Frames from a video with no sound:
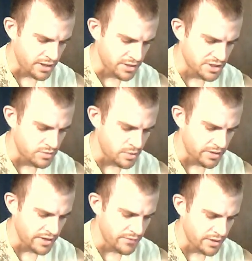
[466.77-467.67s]
or else you
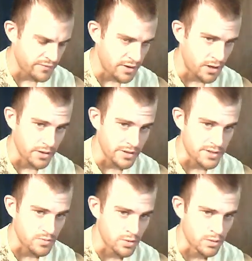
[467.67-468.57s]
won't get very far in
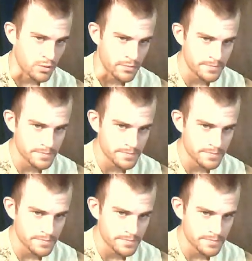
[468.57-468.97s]
this world."